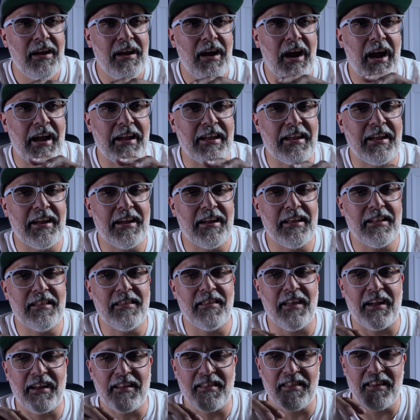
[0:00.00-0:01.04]
I get
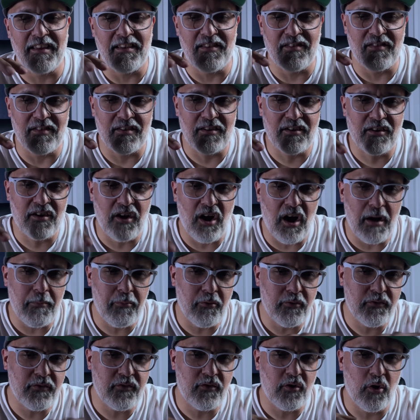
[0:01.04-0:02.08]
like these
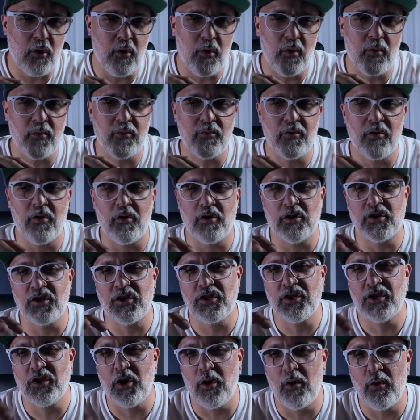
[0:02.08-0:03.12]
cobblestone or
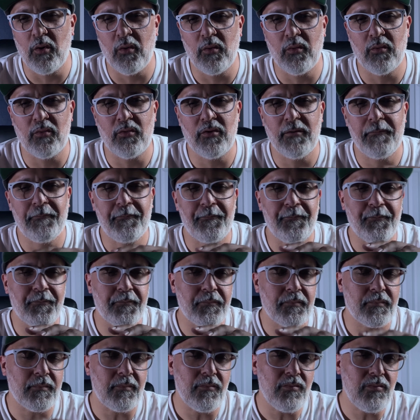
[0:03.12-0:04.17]
stone
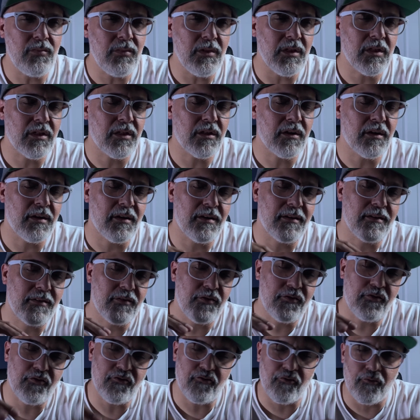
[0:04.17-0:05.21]

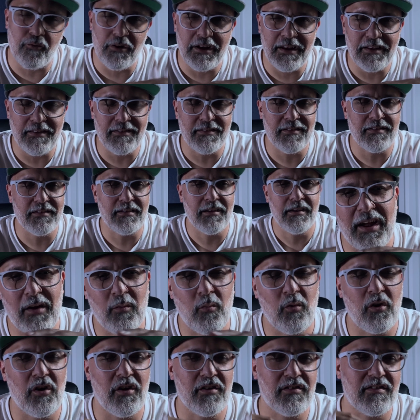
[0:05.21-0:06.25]
streets
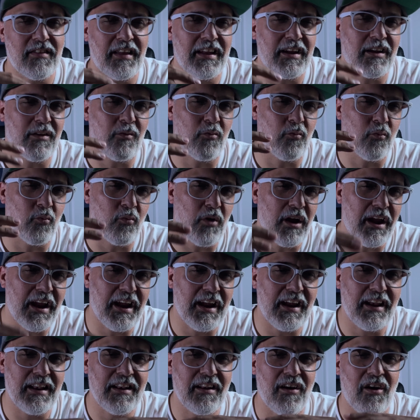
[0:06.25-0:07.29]
where it's like
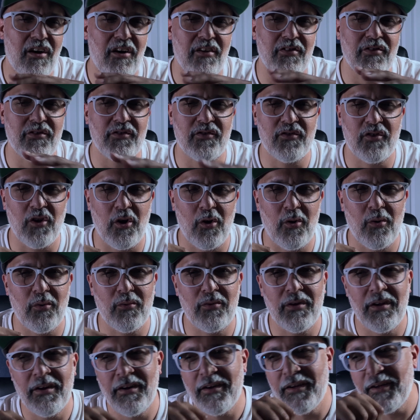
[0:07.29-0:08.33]
rain on
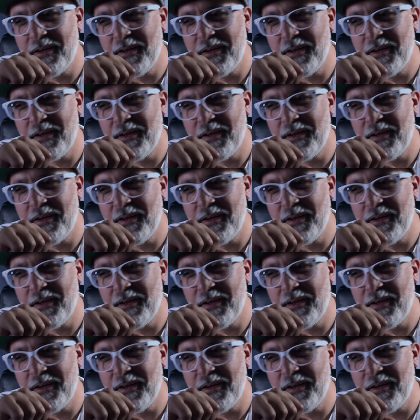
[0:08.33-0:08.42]
stone,